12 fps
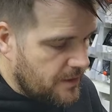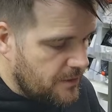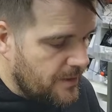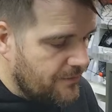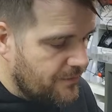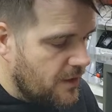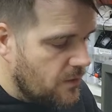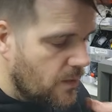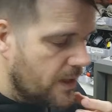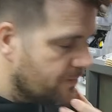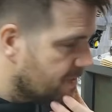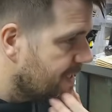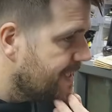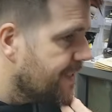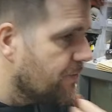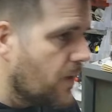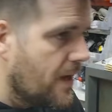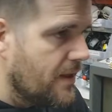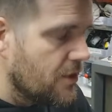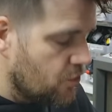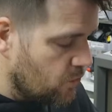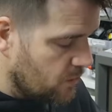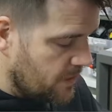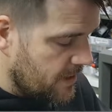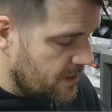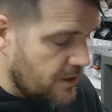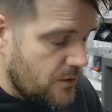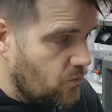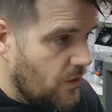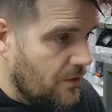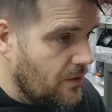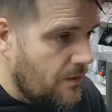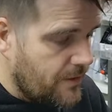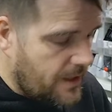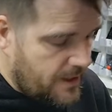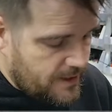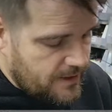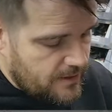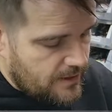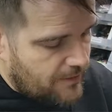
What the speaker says: You have no way of seeing where that short is, and you will not find it.